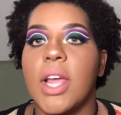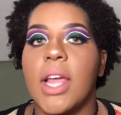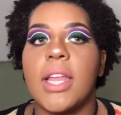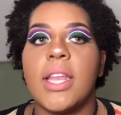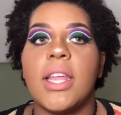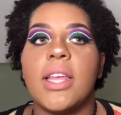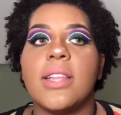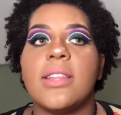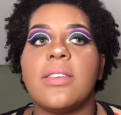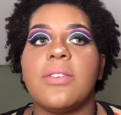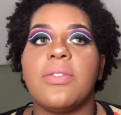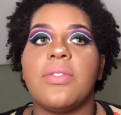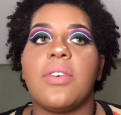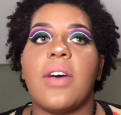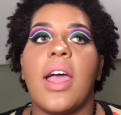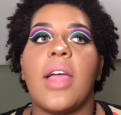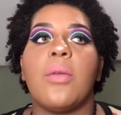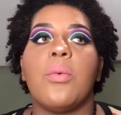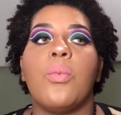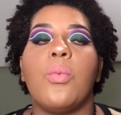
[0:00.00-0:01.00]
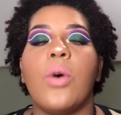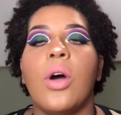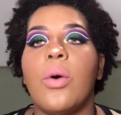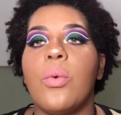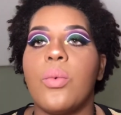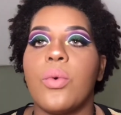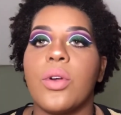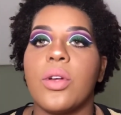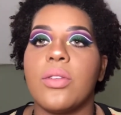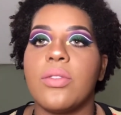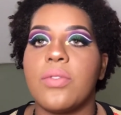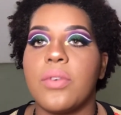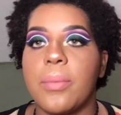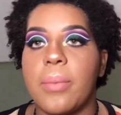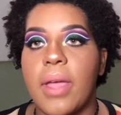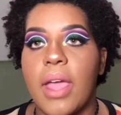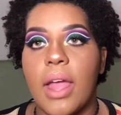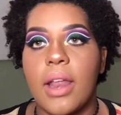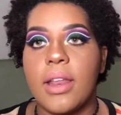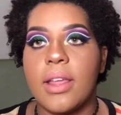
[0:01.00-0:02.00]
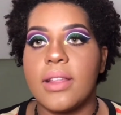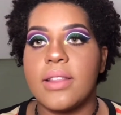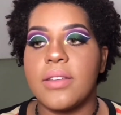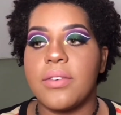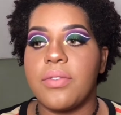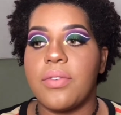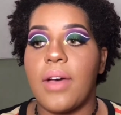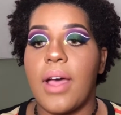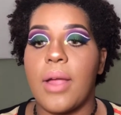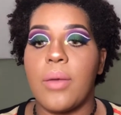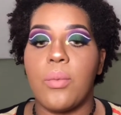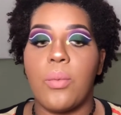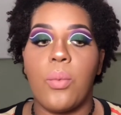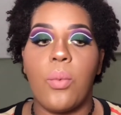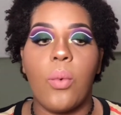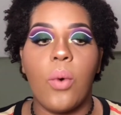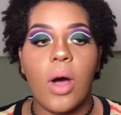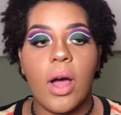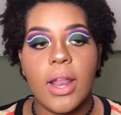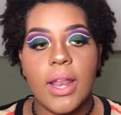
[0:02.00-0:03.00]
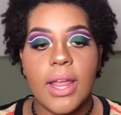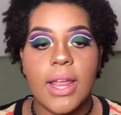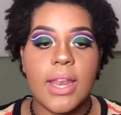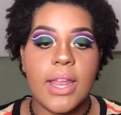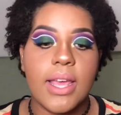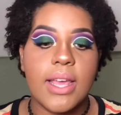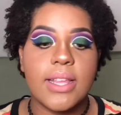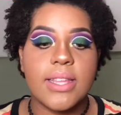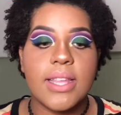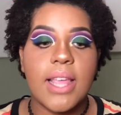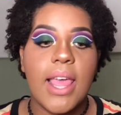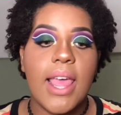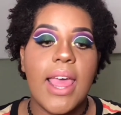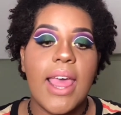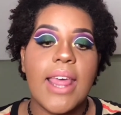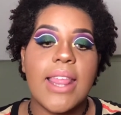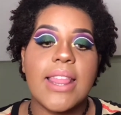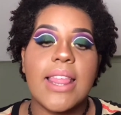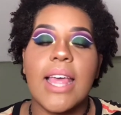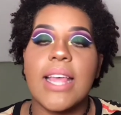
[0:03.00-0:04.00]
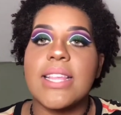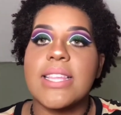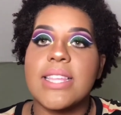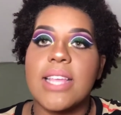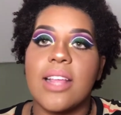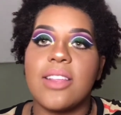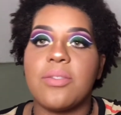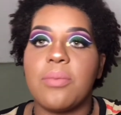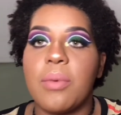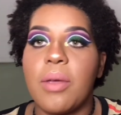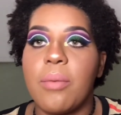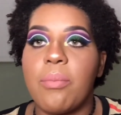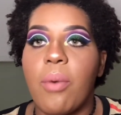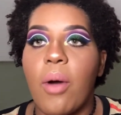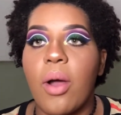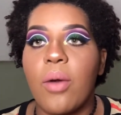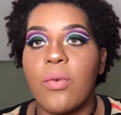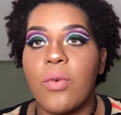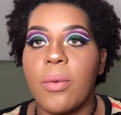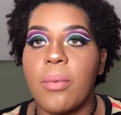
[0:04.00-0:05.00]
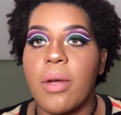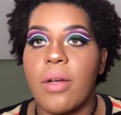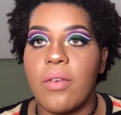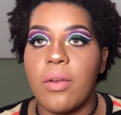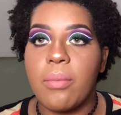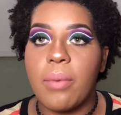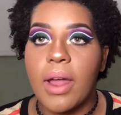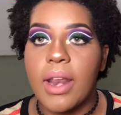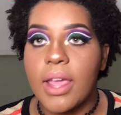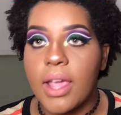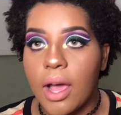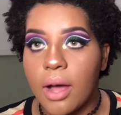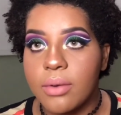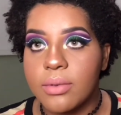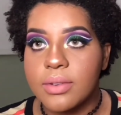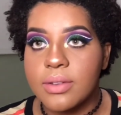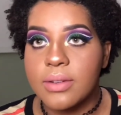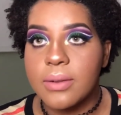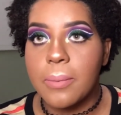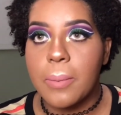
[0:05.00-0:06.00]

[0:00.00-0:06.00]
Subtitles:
I need to find what works for me. I need to find what it is that sets me apart from everybody else.